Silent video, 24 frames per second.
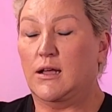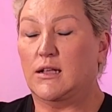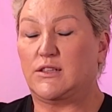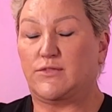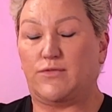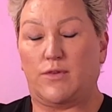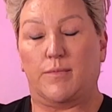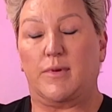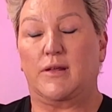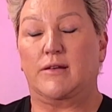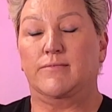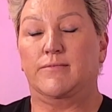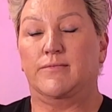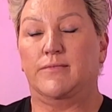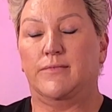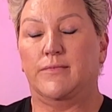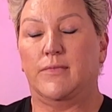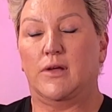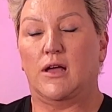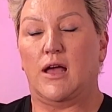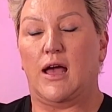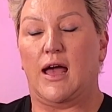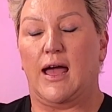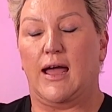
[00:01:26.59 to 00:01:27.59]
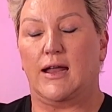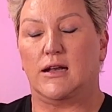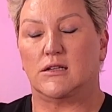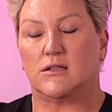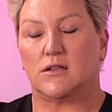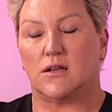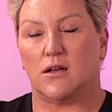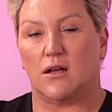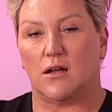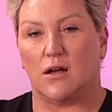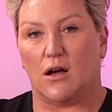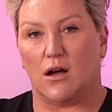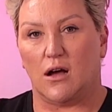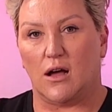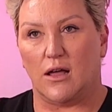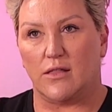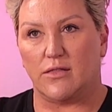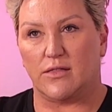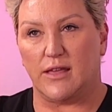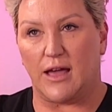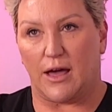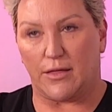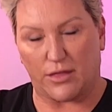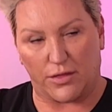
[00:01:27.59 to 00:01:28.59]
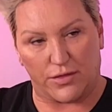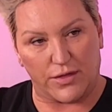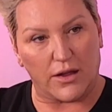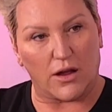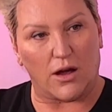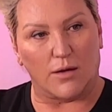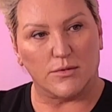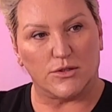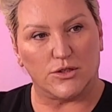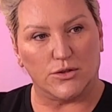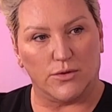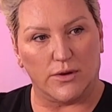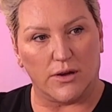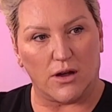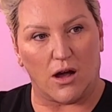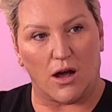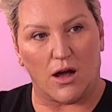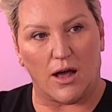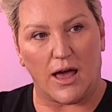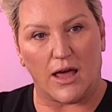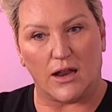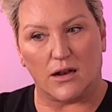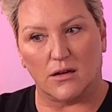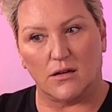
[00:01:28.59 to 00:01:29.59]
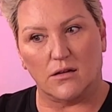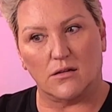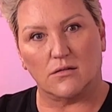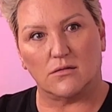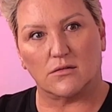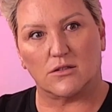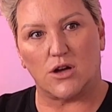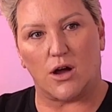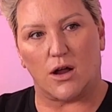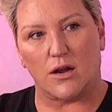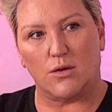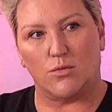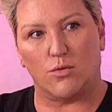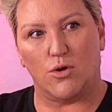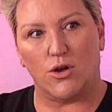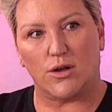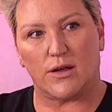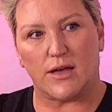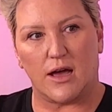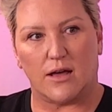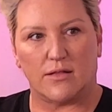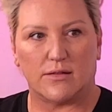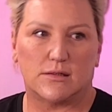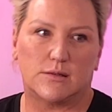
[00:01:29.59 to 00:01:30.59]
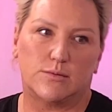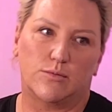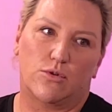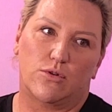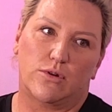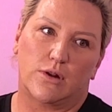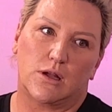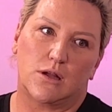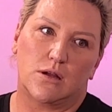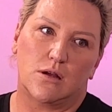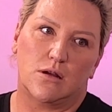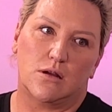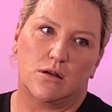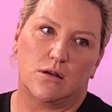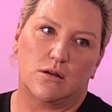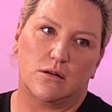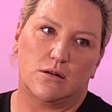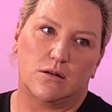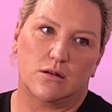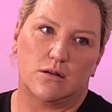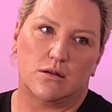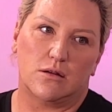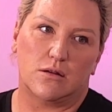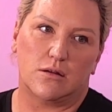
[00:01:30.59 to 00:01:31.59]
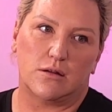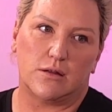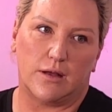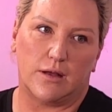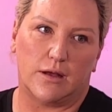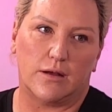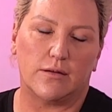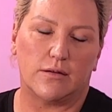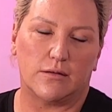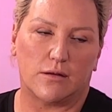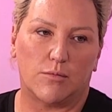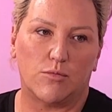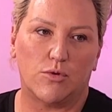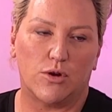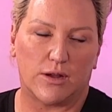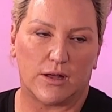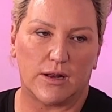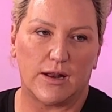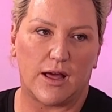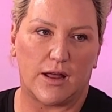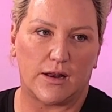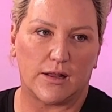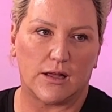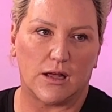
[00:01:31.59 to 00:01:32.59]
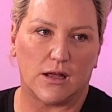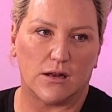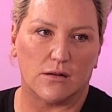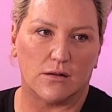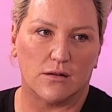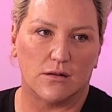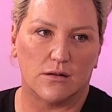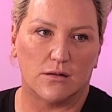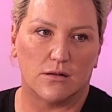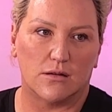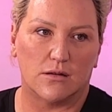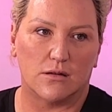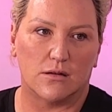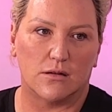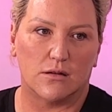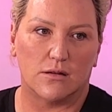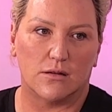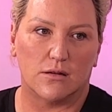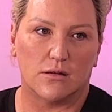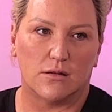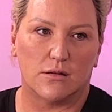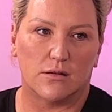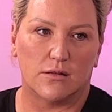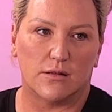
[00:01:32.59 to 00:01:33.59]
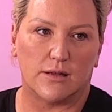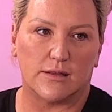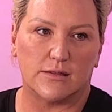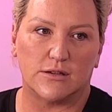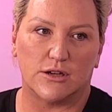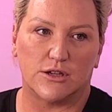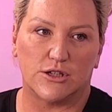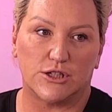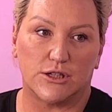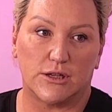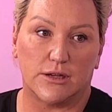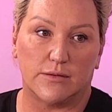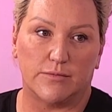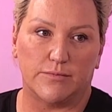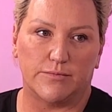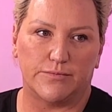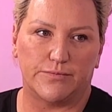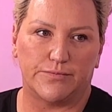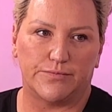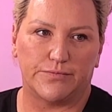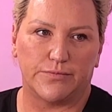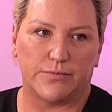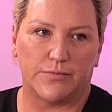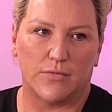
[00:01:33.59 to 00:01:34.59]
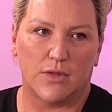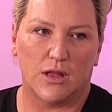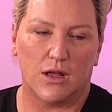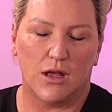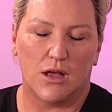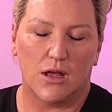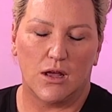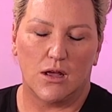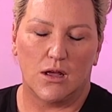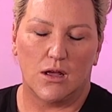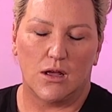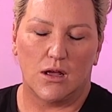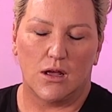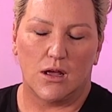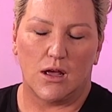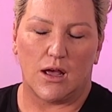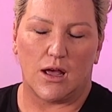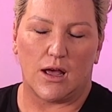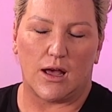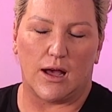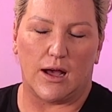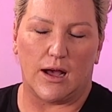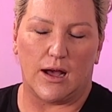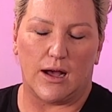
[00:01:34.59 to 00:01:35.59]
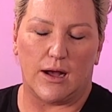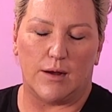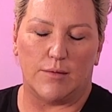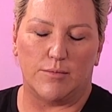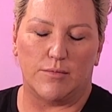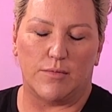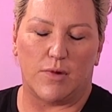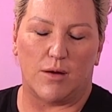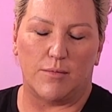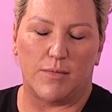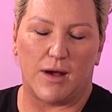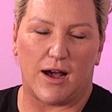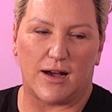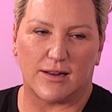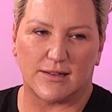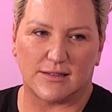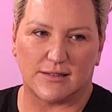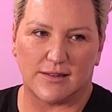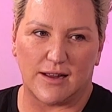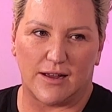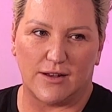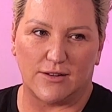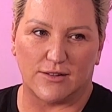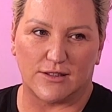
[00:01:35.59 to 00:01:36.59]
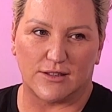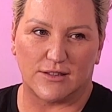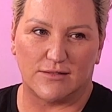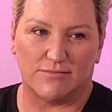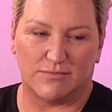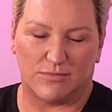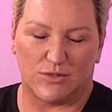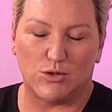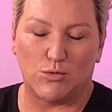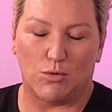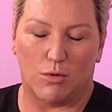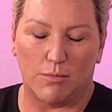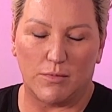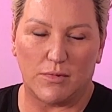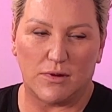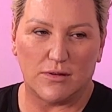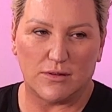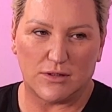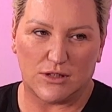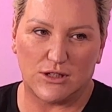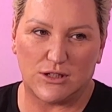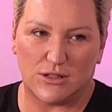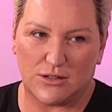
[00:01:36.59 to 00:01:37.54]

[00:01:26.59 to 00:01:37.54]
It's forbidden. Mm. And the other thing I'm doing, I had a little tiny workout this morning. Mm. Yeah, I'm working out again. Okay, mate. That's no shit. Um, I'm hard as nails. you are